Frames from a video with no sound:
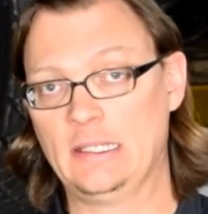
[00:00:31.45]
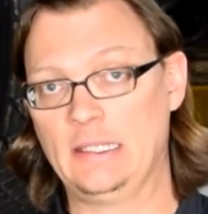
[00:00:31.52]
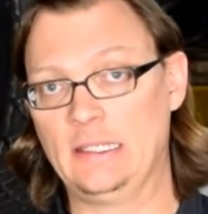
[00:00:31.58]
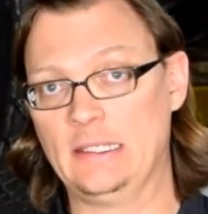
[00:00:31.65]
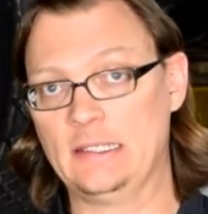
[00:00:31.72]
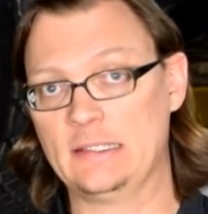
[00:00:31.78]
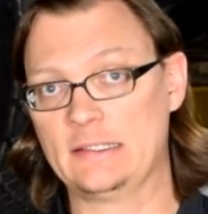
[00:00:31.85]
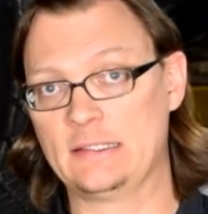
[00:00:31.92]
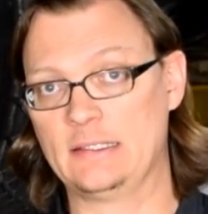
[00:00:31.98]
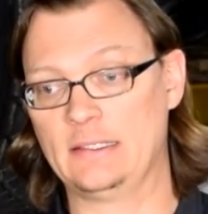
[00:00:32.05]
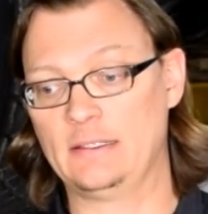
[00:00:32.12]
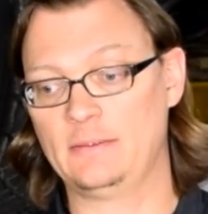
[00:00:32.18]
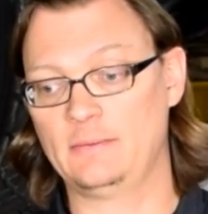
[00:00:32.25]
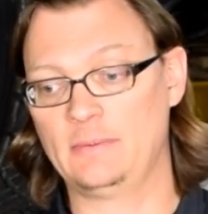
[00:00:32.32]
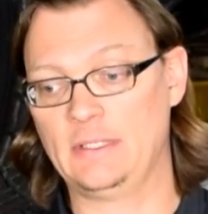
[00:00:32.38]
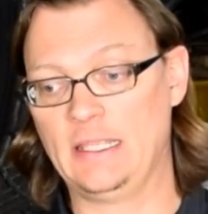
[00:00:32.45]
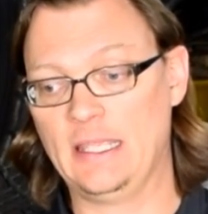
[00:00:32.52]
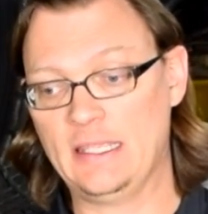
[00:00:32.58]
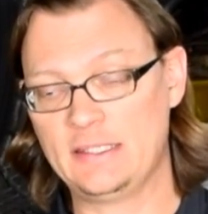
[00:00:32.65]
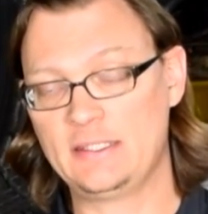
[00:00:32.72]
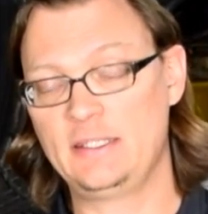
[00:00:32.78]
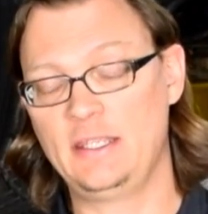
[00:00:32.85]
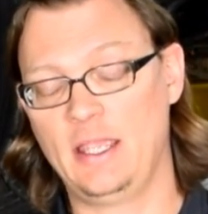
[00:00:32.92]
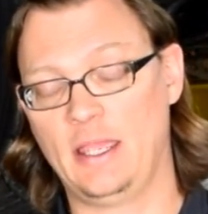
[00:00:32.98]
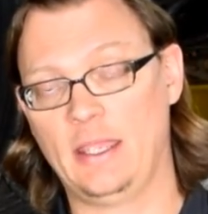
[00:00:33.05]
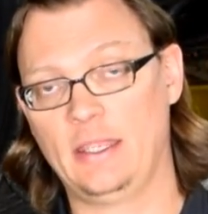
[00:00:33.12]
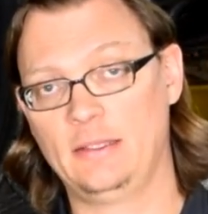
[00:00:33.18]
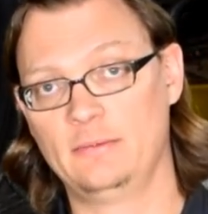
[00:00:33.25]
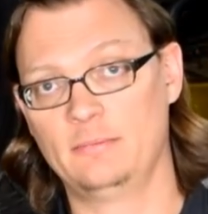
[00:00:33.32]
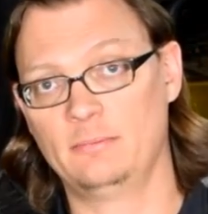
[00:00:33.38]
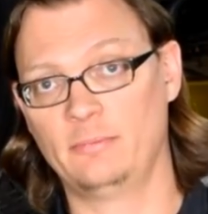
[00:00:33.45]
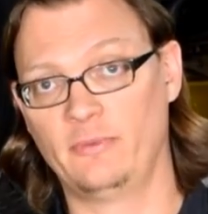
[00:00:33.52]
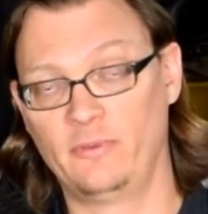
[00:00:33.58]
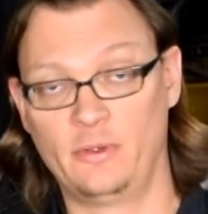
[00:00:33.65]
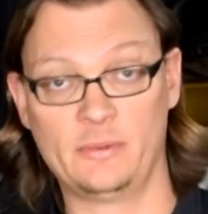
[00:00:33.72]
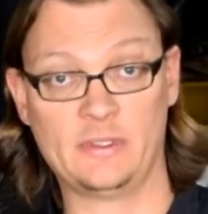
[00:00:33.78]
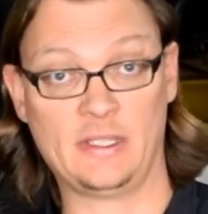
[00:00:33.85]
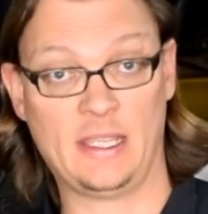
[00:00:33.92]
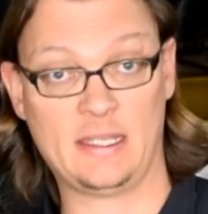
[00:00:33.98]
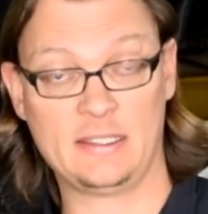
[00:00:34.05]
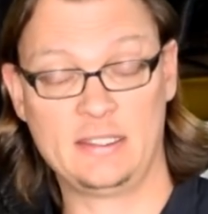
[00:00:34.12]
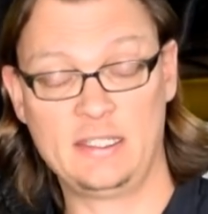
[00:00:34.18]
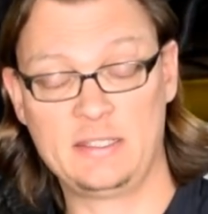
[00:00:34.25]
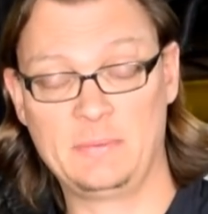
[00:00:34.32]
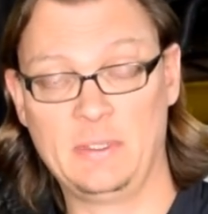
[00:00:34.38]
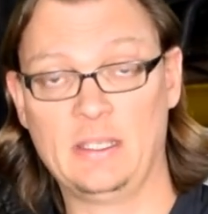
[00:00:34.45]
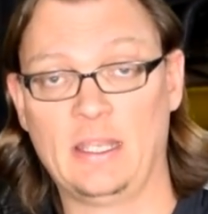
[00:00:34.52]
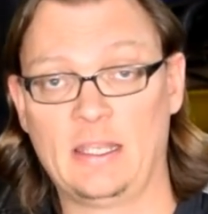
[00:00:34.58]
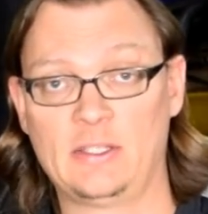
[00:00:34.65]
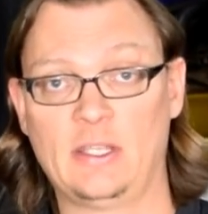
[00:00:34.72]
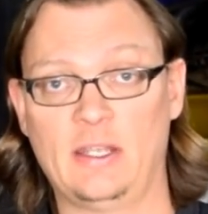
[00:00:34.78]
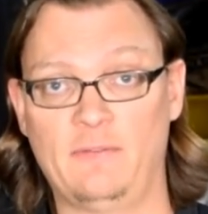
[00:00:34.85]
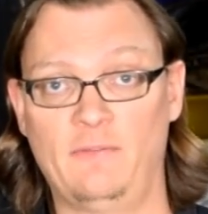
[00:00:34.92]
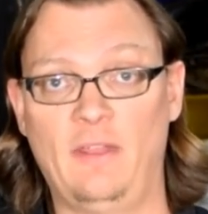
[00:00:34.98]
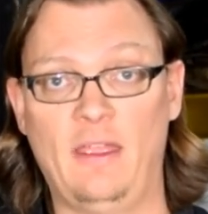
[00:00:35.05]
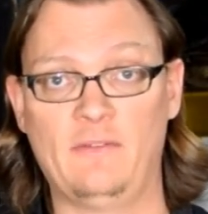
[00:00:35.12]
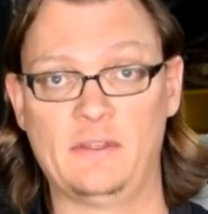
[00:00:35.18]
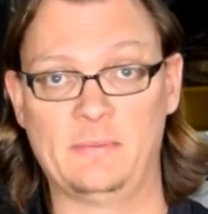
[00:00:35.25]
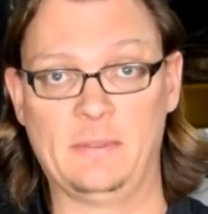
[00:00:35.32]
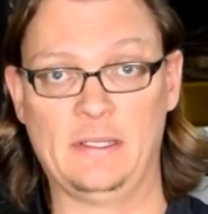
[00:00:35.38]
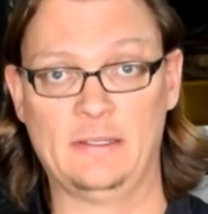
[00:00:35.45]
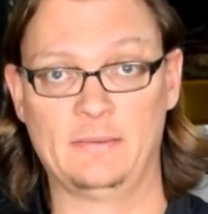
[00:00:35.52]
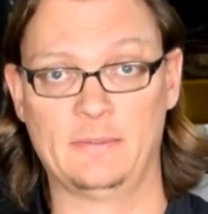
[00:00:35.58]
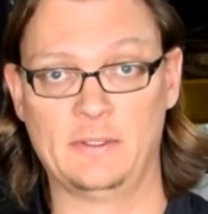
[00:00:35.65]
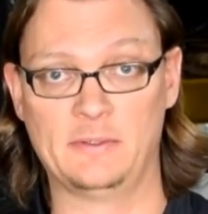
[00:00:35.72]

is that the STI, before it had a 6-speed, it actually had a 5-speed.